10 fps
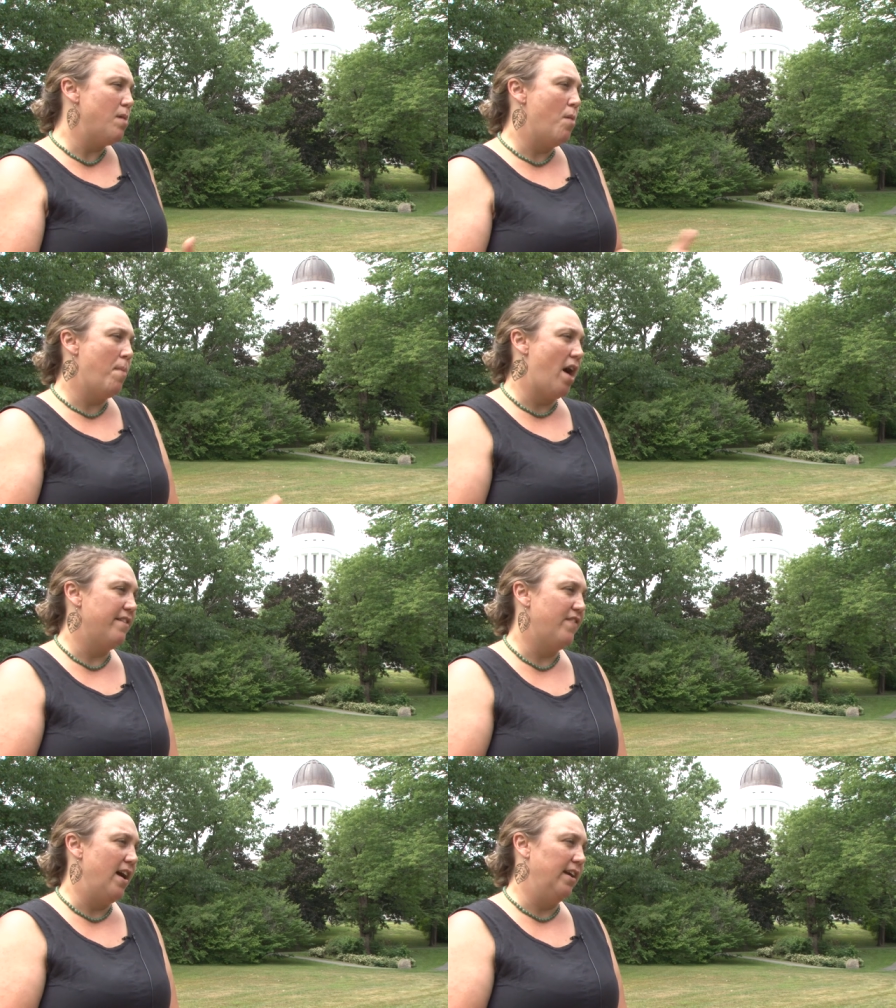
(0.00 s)
about
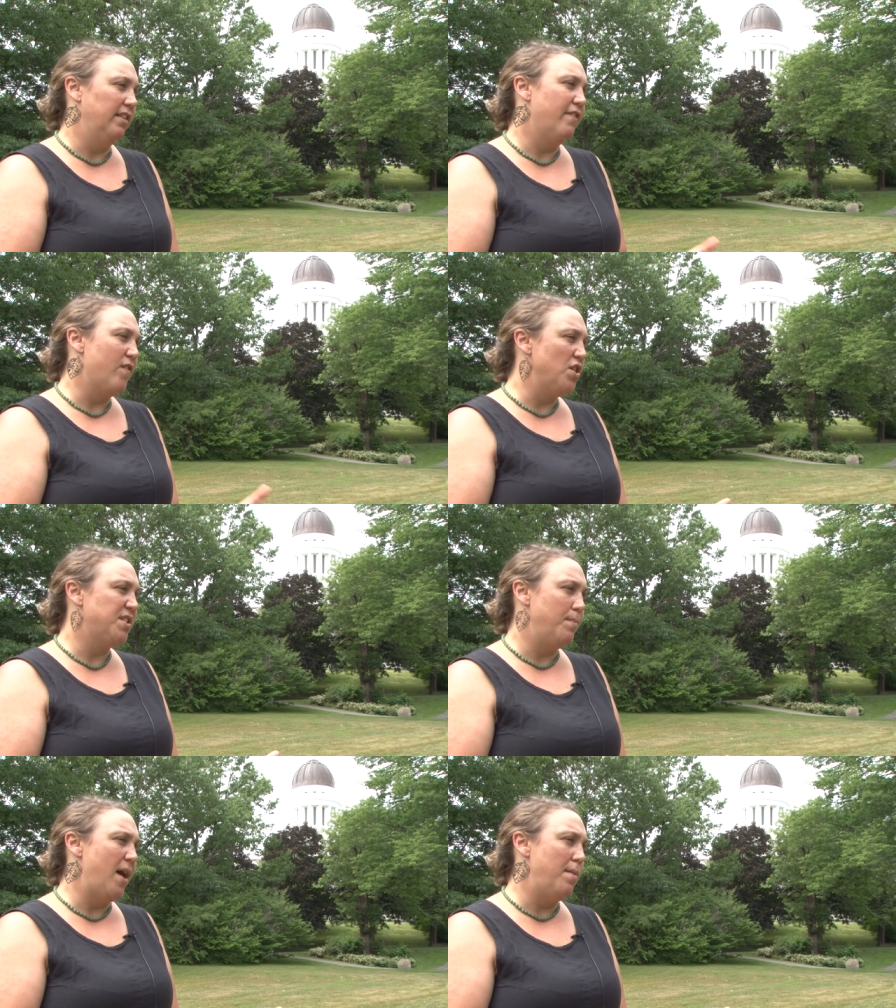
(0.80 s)
modifying the
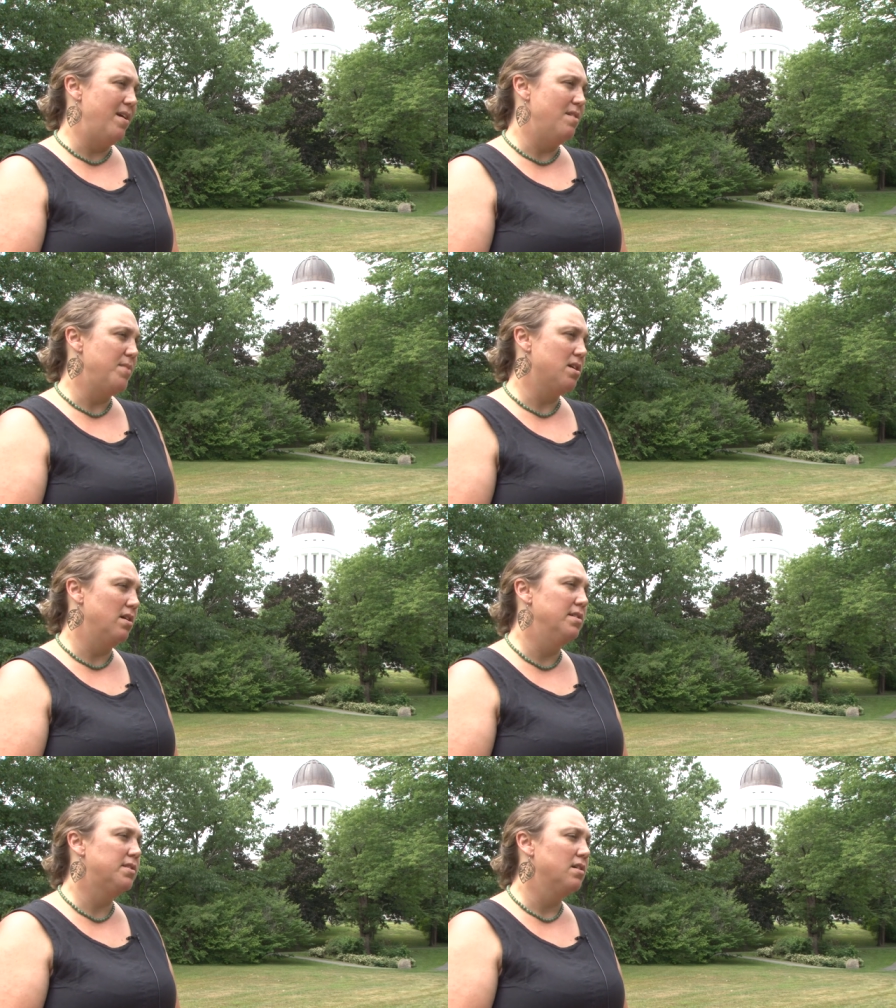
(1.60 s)
First Amendment
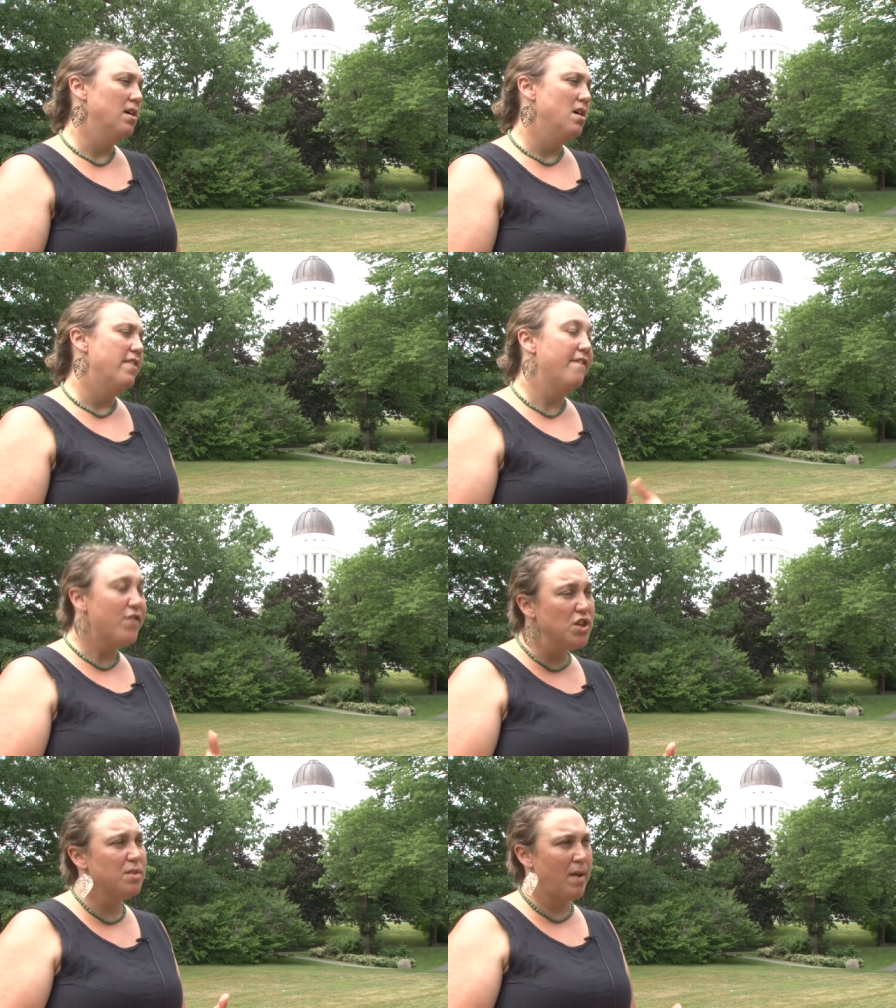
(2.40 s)
because the
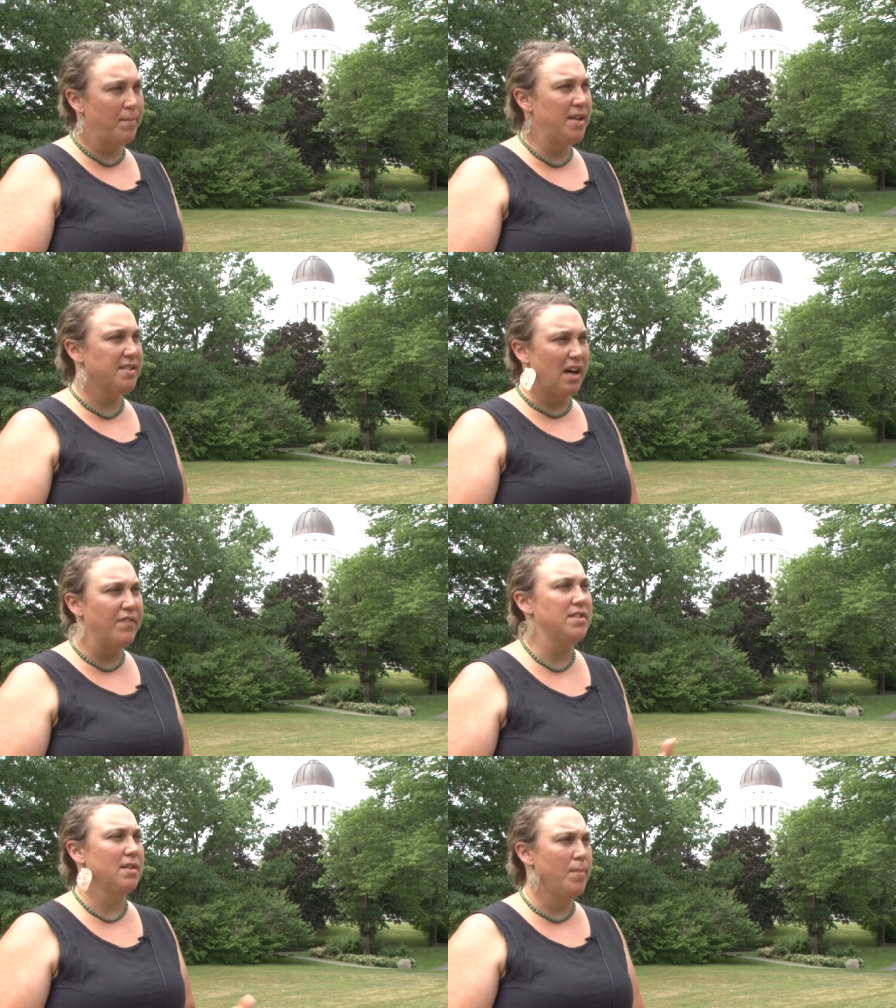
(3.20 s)
First Amendment
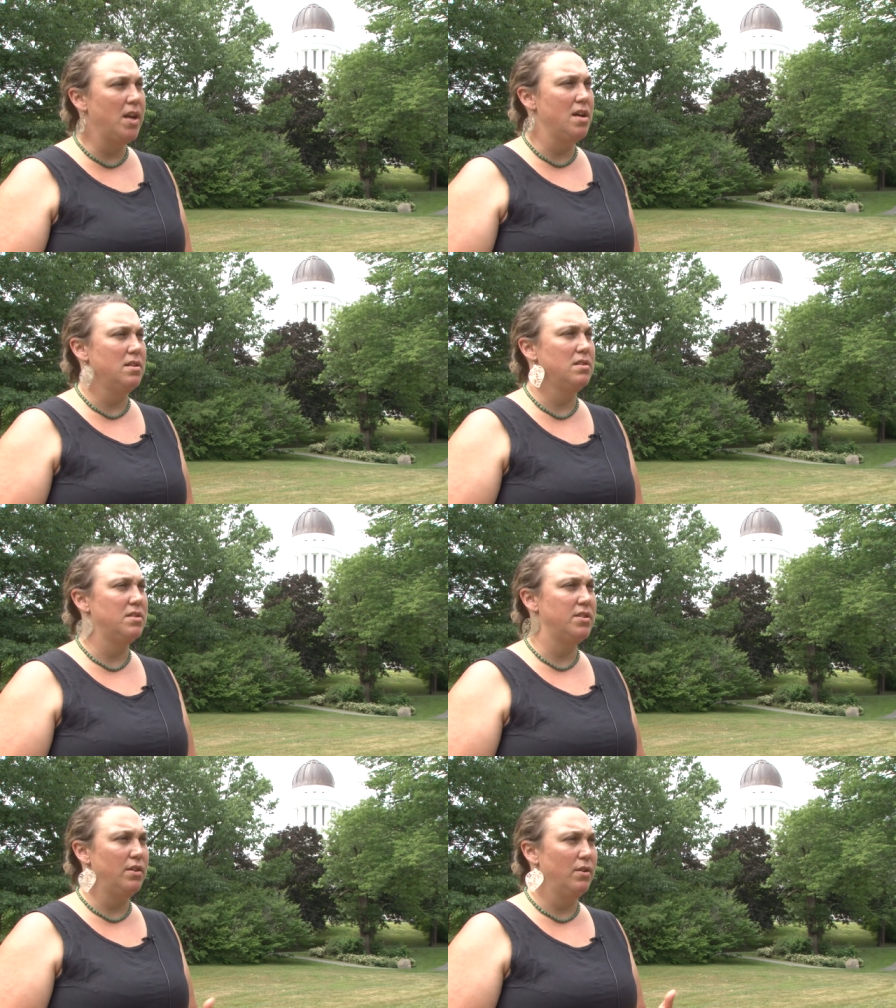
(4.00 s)
itself is limited
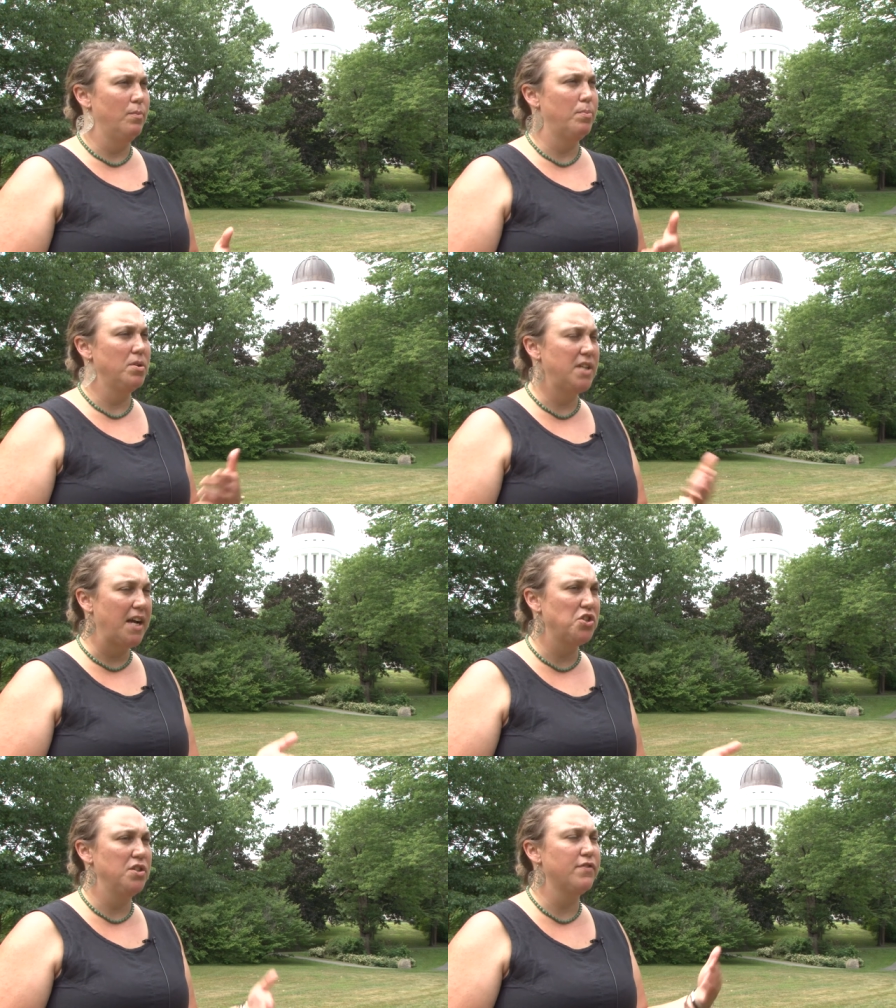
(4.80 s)
to
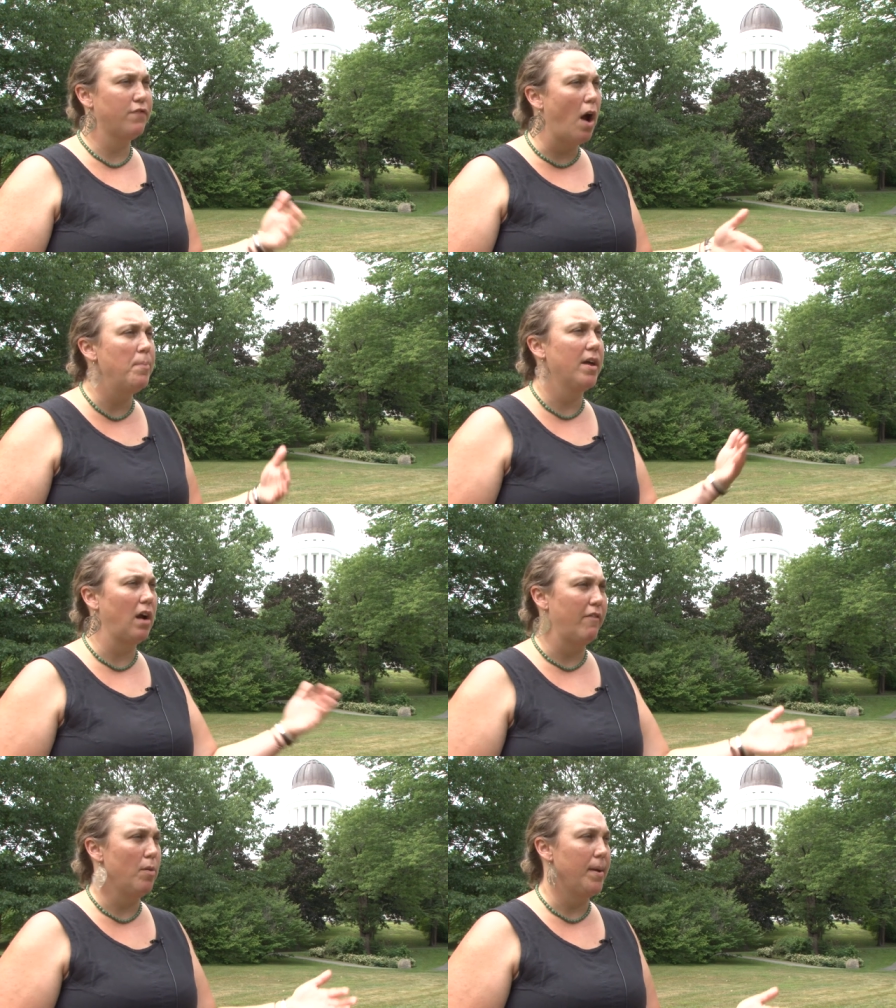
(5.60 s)
protections from the
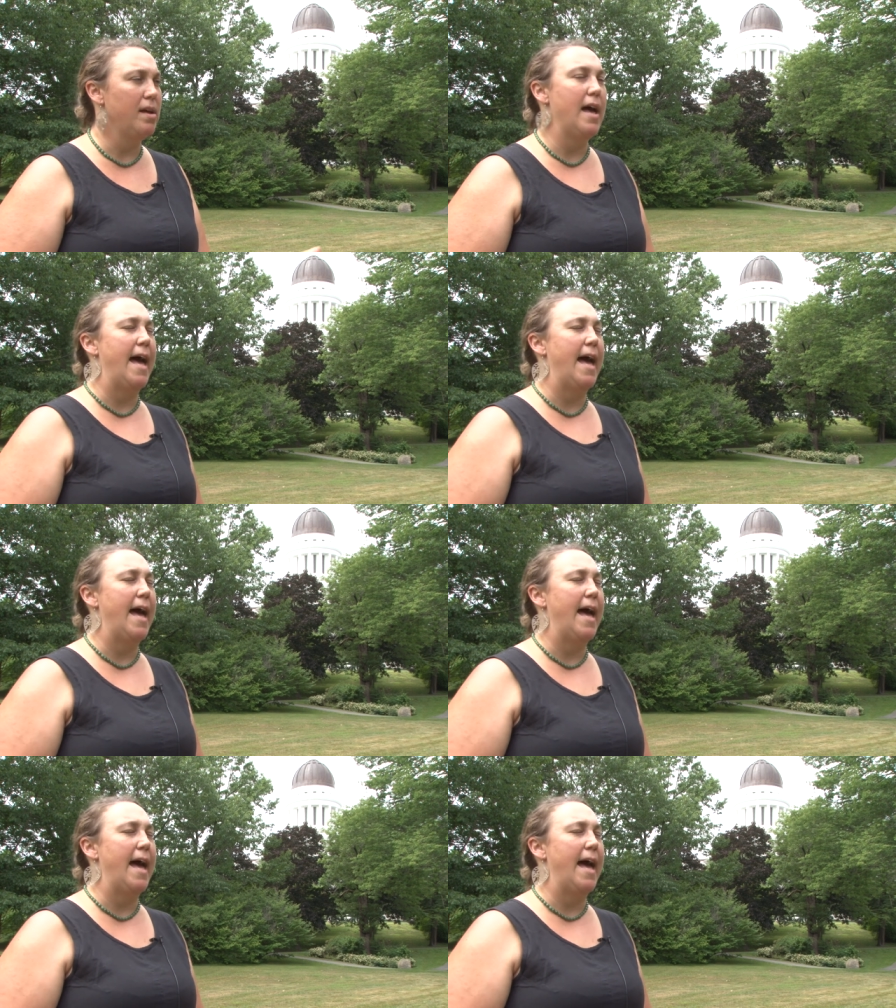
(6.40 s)
government.